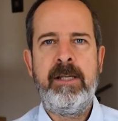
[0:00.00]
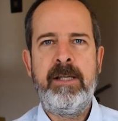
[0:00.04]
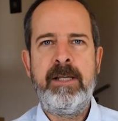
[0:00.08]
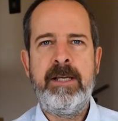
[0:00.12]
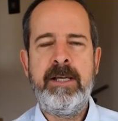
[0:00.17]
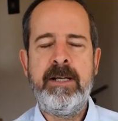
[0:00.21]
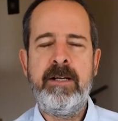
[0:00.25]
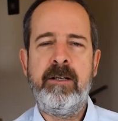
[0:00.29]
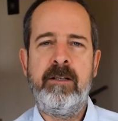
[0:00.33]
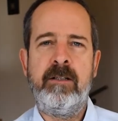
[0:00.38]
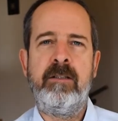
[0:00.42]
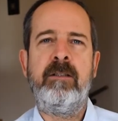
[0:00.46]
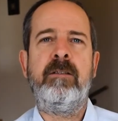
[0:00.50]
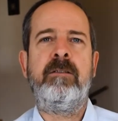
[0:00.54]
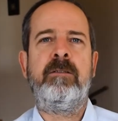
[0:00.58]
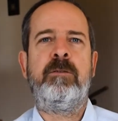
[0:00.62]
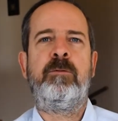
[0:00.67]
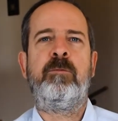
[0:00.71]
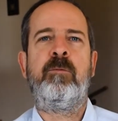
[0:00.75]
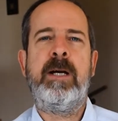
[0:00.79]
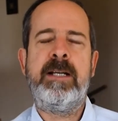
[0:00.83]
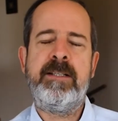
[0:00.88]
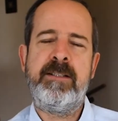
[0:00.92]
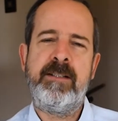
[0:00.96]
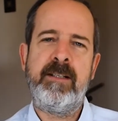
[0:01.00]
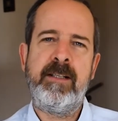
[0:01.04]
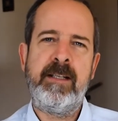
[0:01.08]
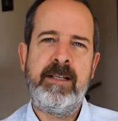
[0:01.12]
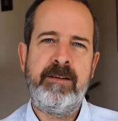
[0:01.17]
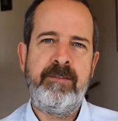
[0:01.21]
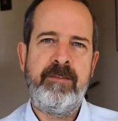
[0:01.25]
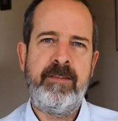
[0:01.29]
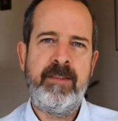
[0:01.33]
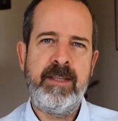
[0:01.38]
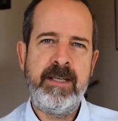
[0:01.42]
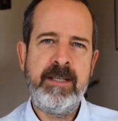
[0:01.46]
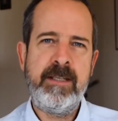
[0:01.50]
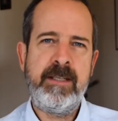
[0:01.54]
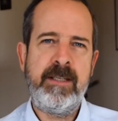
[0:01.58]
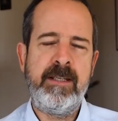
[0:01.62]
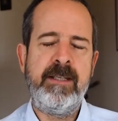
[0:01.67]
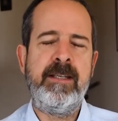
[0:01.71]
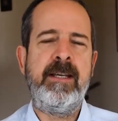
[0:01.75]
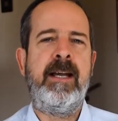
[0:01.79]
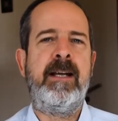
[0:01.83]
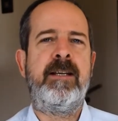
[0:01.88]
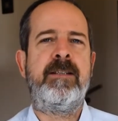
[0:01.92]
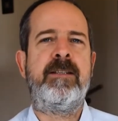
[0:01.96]
Here, right-to-left
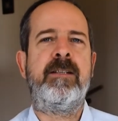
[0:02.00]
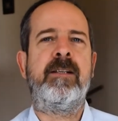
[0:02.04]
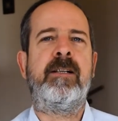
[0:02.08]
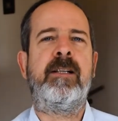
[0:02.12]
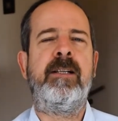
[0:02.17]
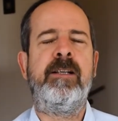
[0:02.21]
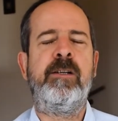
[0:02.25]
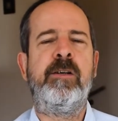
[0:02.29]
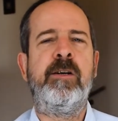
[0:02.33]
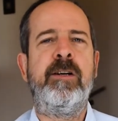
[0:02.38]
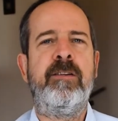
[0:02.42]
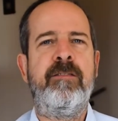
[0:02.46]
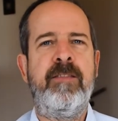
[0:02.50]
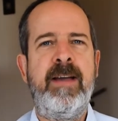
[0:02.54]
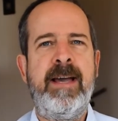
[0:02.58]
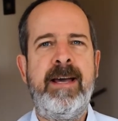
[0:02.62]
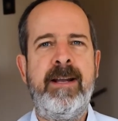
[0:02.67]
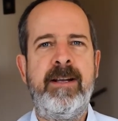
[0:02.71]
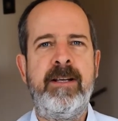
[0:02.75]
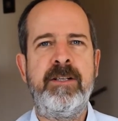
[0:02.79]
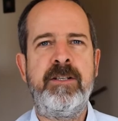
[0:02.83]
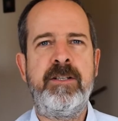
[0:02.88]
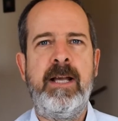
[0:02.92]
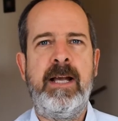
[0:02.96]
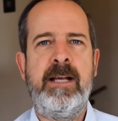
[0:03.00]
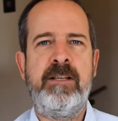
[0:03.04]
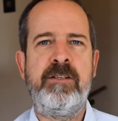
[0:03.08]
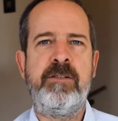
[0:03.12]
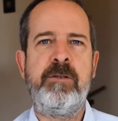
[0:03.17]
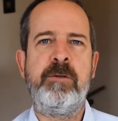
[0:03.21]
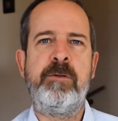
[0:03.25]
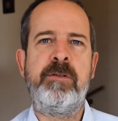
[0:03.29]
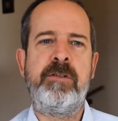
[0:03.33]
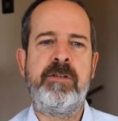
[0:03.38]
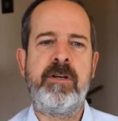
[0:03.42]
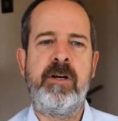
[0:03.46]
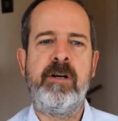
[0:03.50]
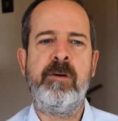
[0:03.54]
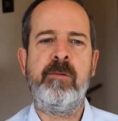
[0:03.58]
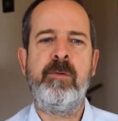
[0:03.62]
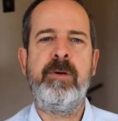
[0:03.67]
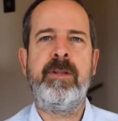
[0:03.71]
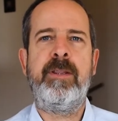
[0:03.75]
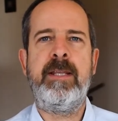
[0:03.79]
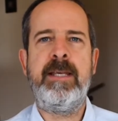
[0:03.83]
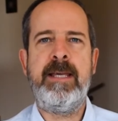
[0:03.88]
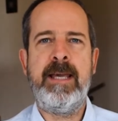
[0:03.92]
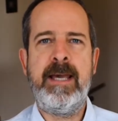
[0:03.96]
thinking has a clear advantage as you start
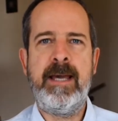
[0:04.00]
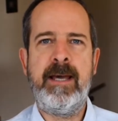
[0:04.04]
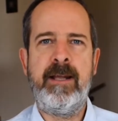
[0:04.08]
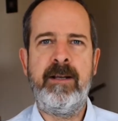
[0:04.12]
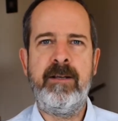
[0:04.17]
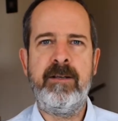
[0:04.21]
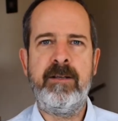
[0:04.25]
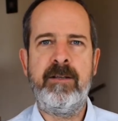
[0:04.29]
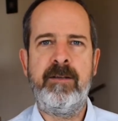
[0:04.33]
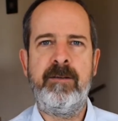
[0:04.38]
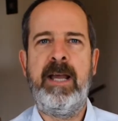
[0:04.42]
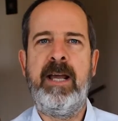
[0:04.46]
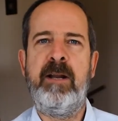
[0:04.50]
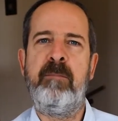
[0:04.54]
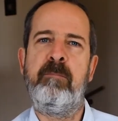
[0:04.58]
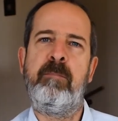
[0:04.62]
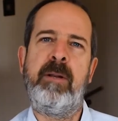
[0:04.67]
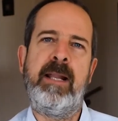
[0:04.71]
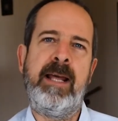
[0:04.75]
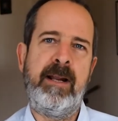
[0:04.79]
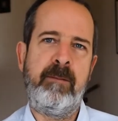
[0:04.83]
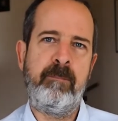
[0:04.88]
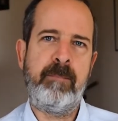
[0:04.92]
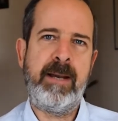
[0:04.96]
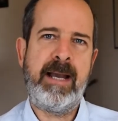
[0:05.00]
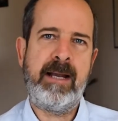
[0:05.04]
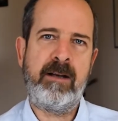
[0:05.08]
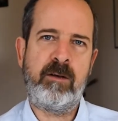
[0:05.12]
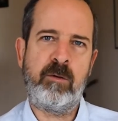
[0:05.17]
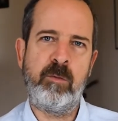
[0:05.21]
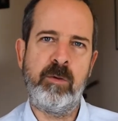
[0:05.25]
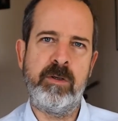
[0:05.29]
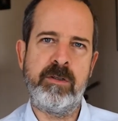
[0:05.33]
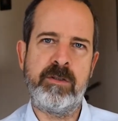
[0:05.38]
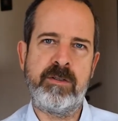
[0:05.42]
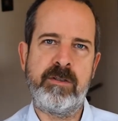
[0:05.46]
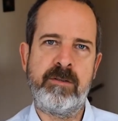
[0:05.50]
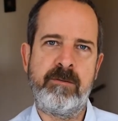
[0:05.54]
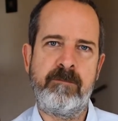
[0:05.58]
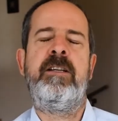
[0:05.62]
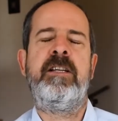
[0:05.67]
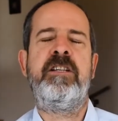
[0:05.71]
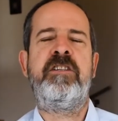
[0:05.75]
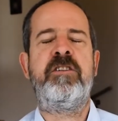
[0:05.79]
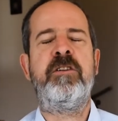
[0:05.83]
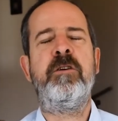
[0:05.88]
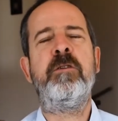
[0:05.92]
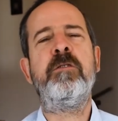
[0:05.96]
with the end and plan backwards.
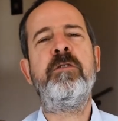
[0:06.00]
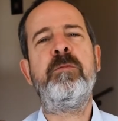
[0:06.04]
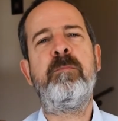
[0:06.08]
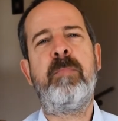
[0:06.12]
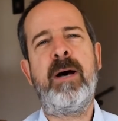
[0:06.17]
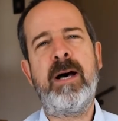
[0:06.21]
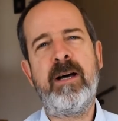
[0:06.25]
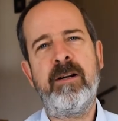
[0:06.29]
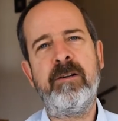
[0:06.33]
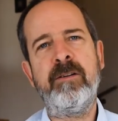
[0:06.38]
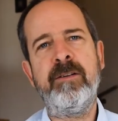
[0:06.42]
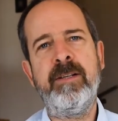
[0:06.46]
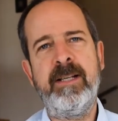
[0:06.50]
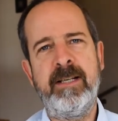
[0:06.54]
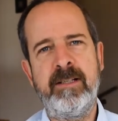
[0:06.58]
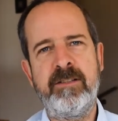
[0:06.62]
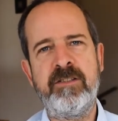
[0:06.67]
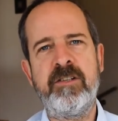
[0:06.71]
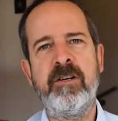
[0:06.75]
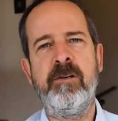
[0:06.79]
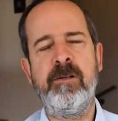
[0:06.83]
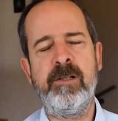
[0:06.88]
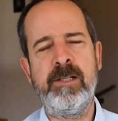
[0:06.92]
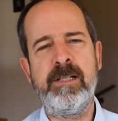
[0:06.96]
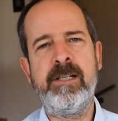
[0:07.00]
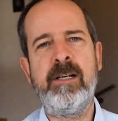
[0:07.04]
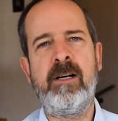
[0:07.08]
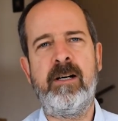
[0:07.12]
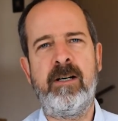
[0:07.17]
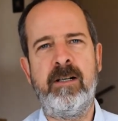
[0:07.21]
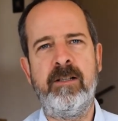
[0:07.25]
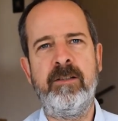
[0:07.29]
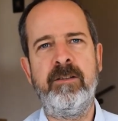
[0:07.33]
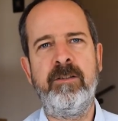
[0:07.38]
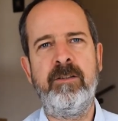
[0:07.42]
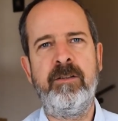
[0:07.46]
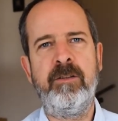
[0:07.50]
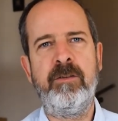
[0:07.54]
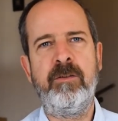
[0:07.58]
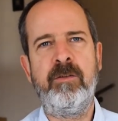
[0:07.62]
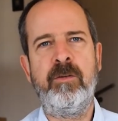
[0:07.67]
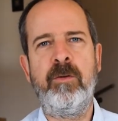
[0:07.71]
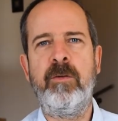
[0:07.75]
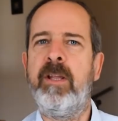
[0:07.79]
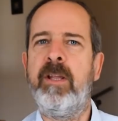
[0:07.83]
It shows bottlenecks early on so